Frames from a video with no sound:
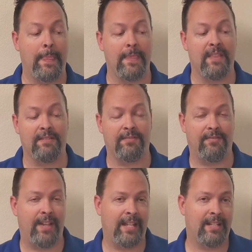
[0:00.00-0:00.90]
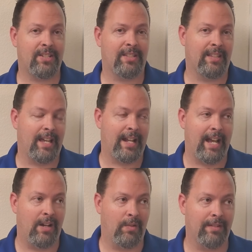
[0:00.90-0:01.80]
The advantage to that,
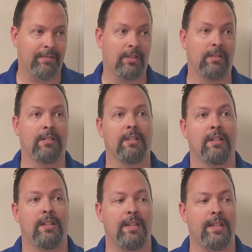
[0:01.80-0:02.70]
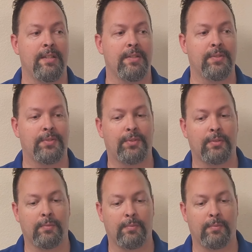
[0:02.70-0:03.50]
however, is